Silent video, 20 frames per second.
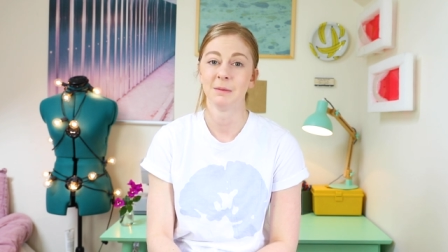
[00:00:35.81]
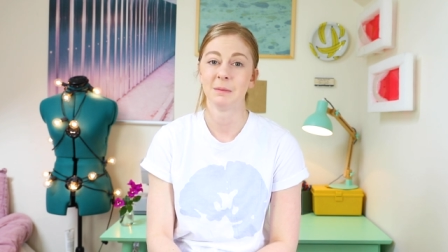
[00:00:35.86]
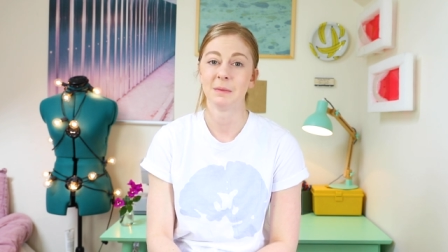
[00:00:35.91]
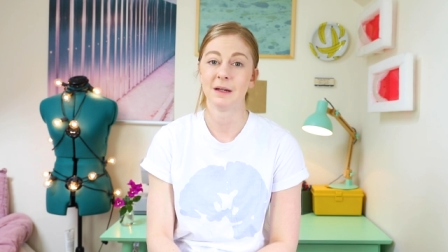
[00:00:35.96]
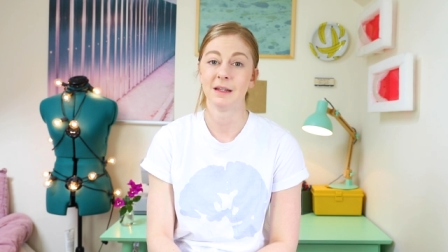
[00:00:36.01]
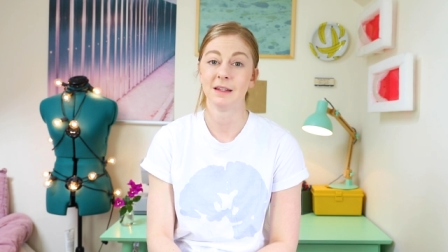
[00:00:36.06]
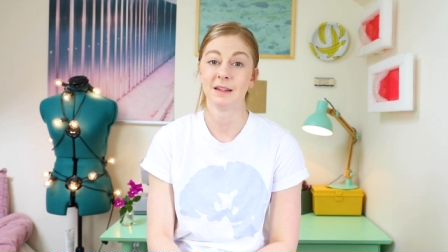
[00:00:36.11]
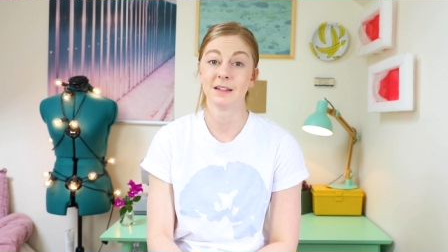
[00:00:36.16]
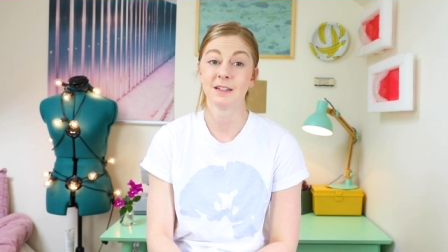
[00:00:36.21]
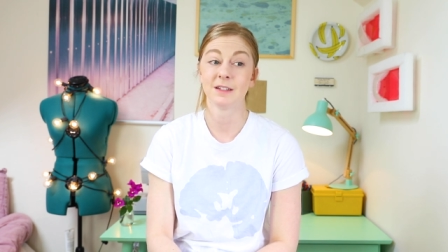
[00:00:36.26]

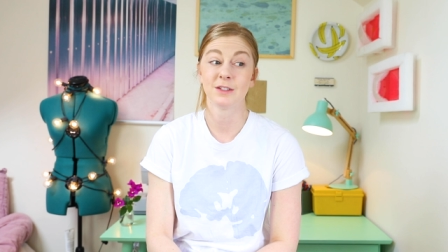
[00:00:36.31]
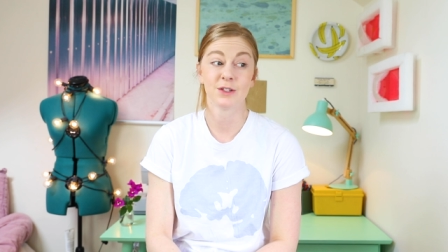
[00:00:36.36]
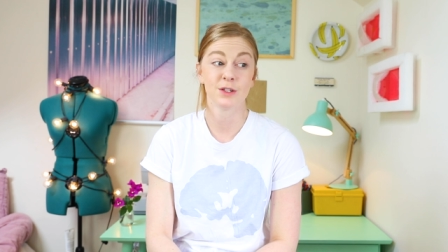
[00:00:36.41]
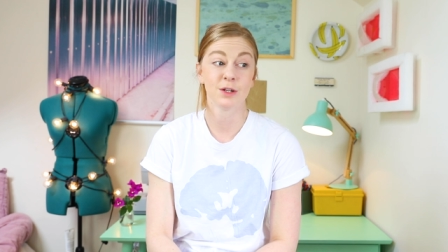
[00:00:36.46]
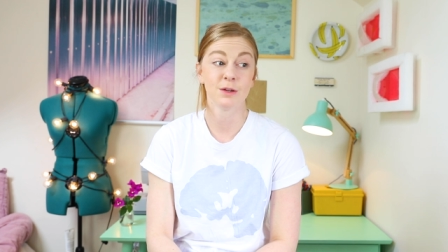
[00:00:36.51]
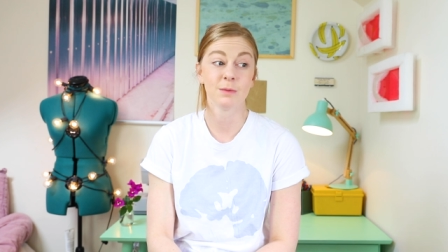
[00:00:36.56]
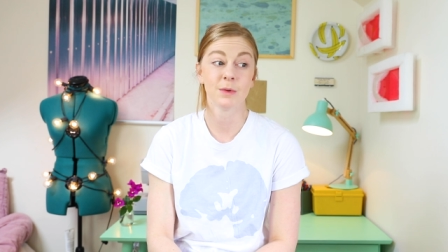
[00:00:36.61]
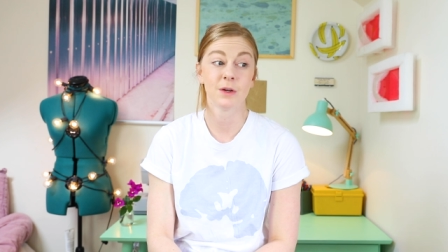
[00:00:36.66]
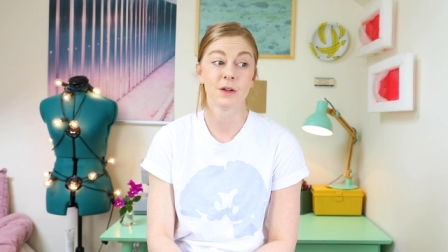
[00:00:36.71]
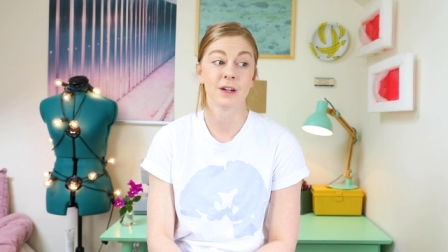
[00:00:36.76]
but this
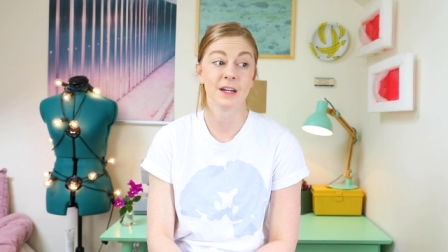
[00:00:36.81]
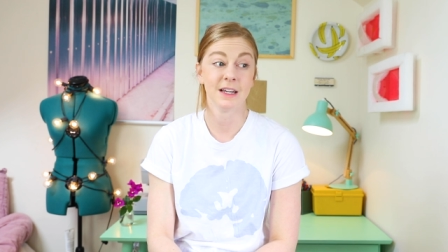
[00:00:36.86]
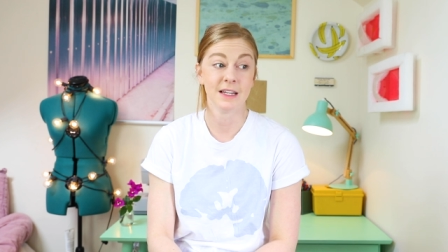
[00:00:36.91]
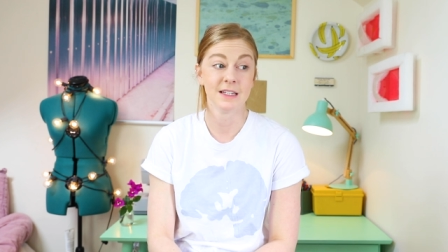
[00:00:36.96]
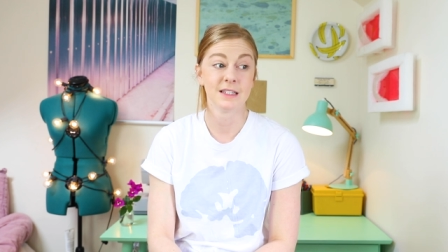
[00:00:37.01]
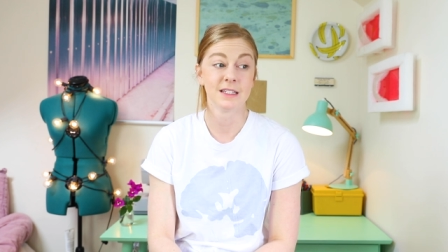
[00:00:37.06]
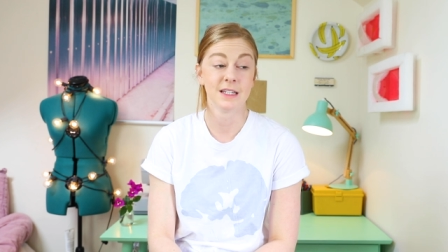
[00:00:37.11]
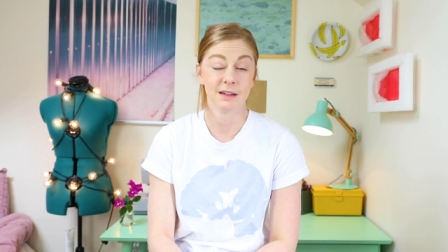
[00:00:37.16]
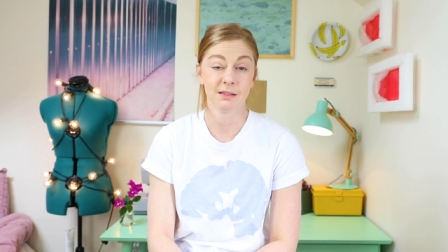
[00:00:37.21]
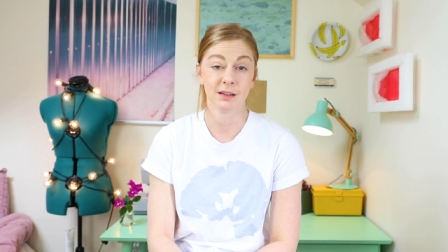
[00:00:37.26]
tumor
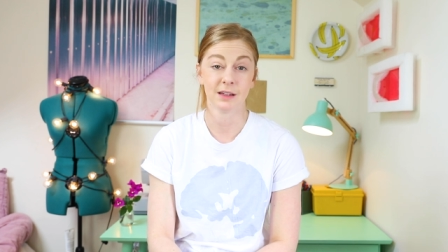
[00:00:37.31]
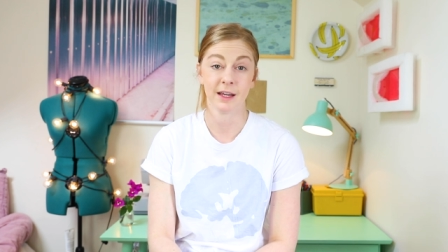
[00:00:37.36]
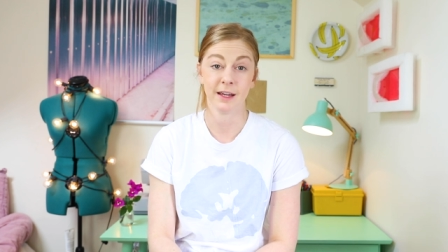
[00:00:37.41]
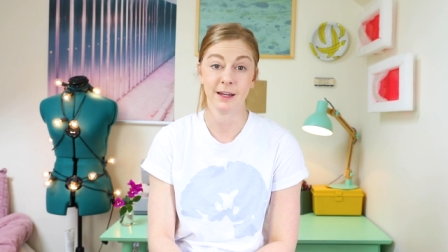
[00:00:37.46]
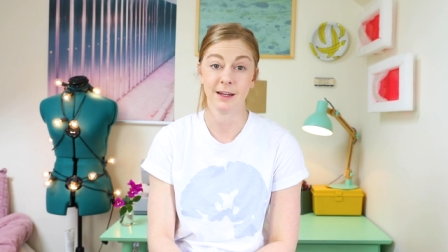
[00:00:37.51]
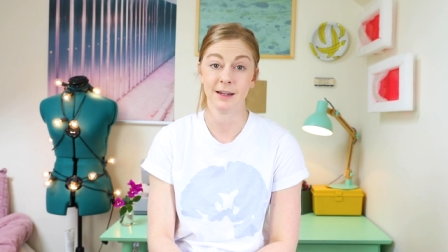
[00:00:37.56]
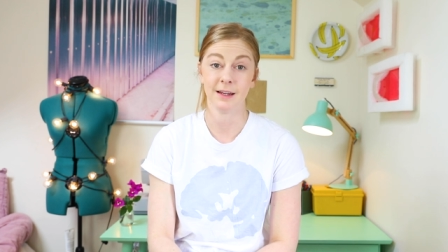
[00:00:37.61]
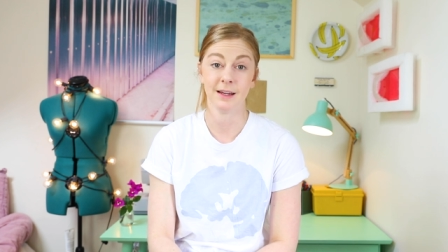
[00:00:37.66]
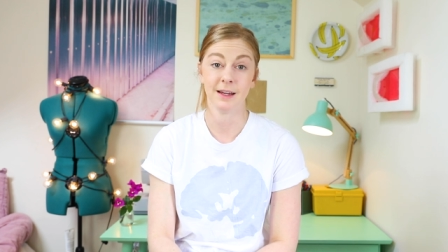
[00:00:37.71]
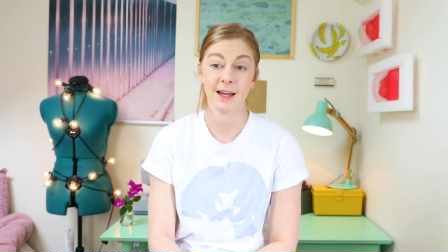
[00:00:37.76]
is a
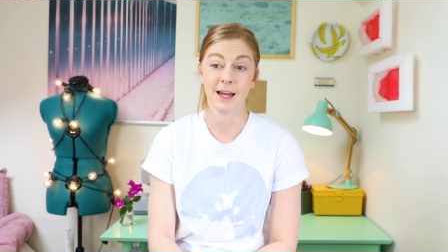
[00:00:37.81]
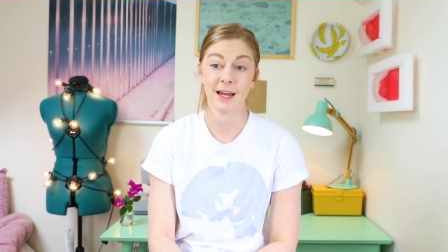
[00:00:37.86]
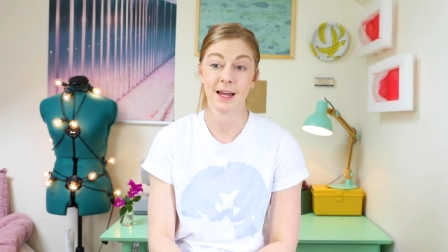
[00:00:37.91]
thing.